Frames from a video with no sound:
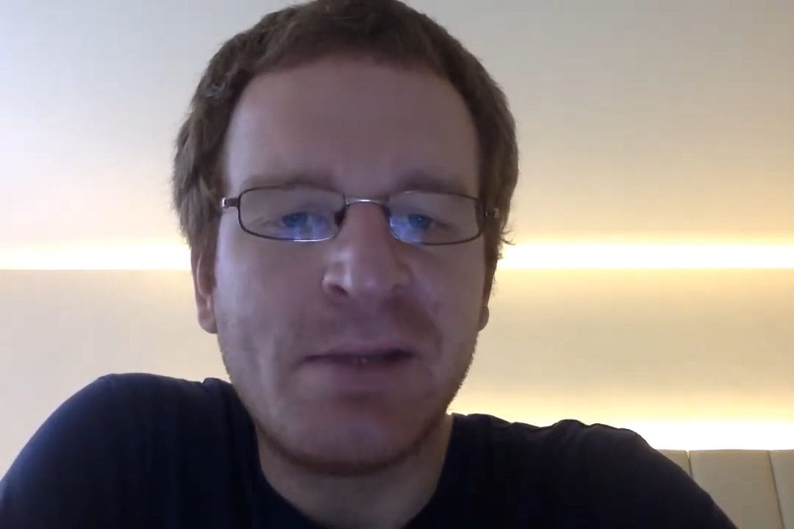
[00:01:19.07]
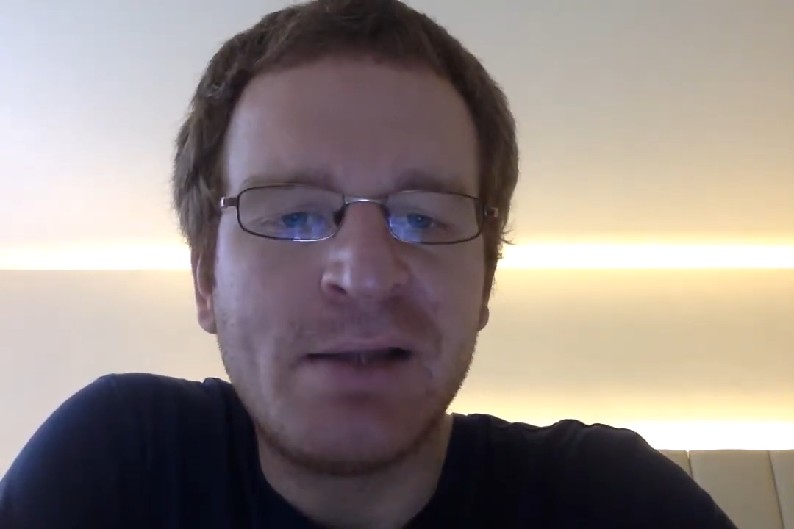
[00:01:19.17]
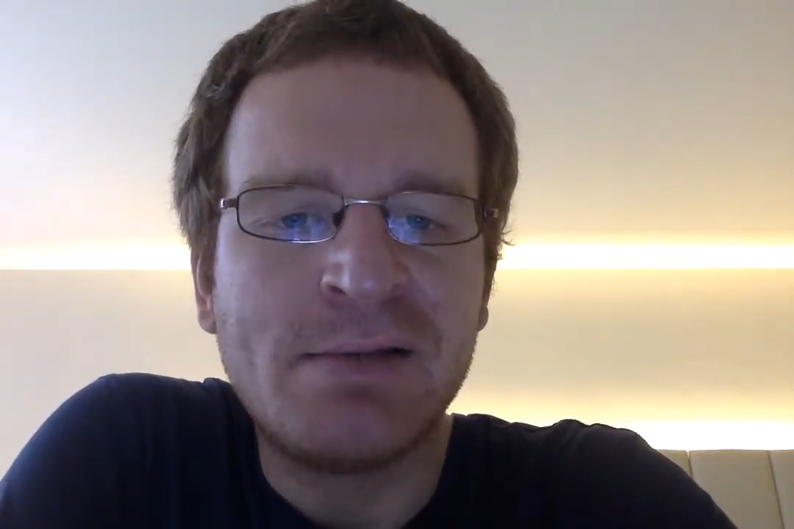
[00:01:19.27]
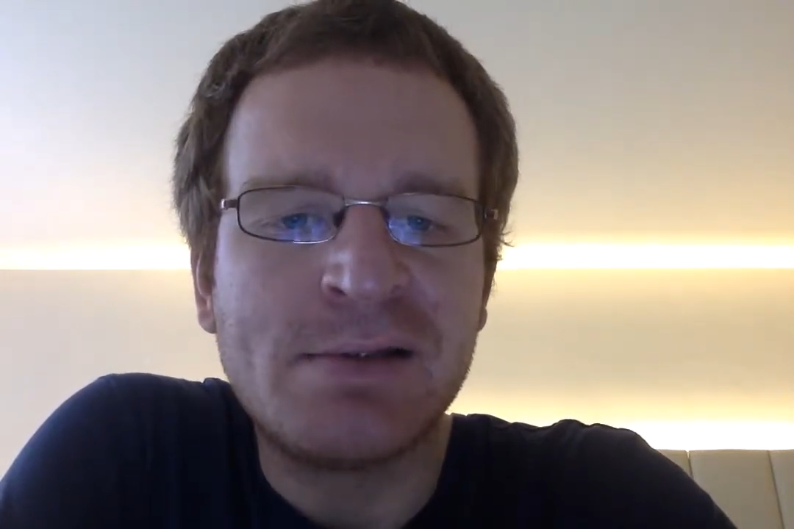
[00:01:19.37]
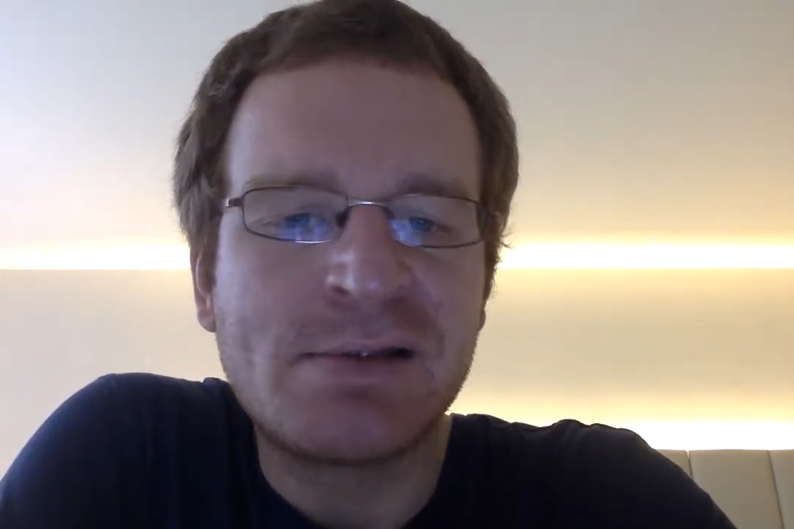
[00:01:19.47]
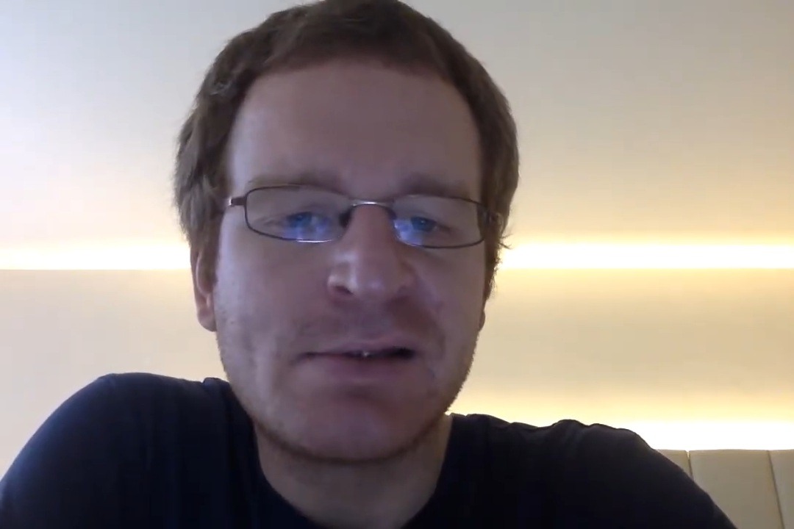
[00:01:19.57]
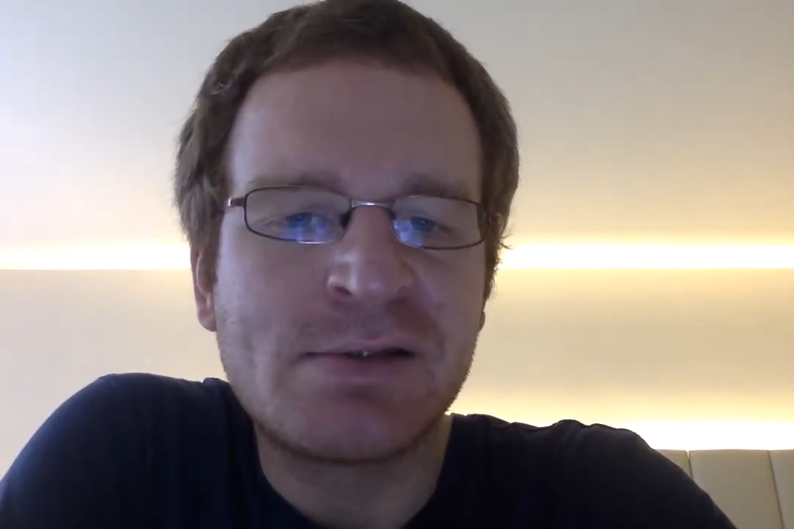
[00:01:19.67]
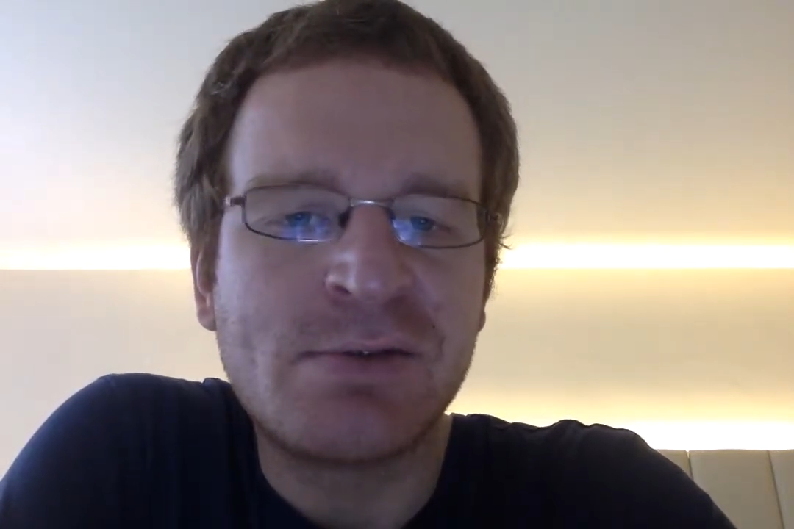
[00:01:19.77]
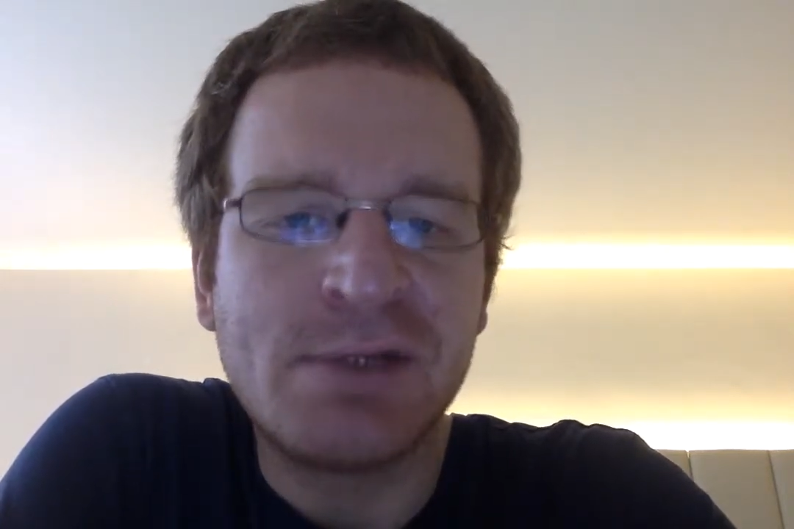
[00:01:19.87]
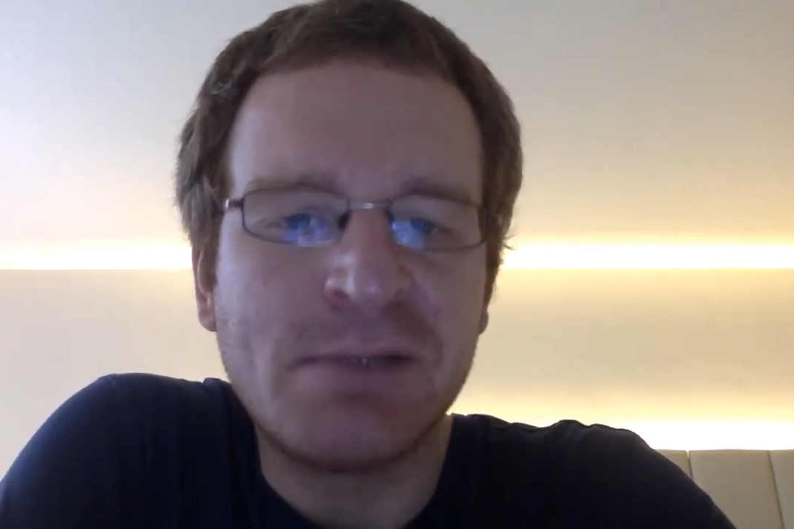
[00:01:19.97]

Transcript: and it's quite